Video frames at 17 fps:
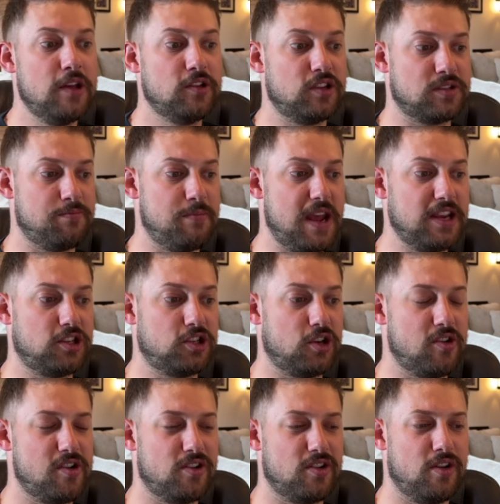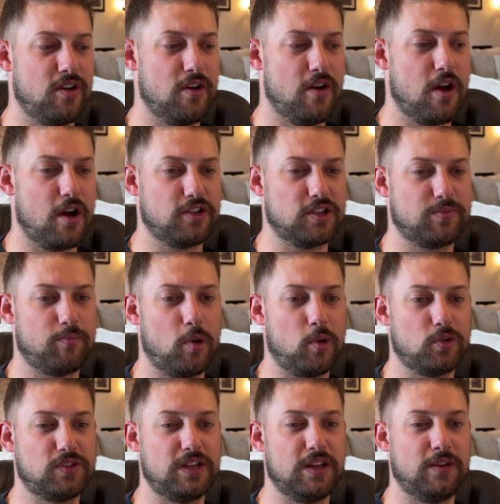Just make sure you're not just
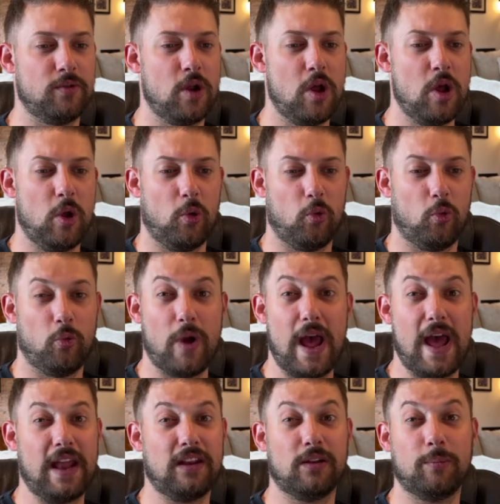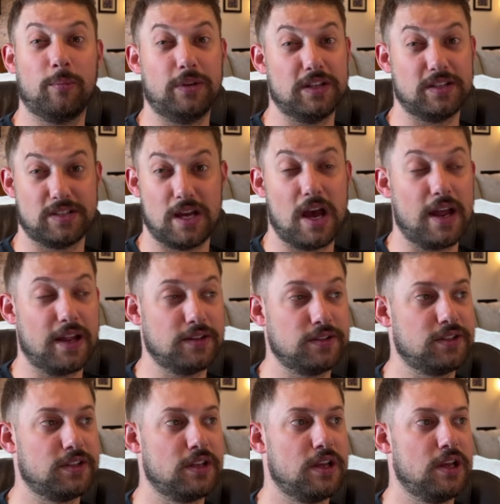posting random
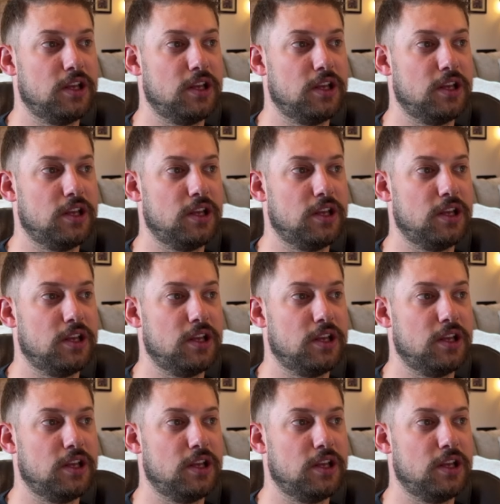designs.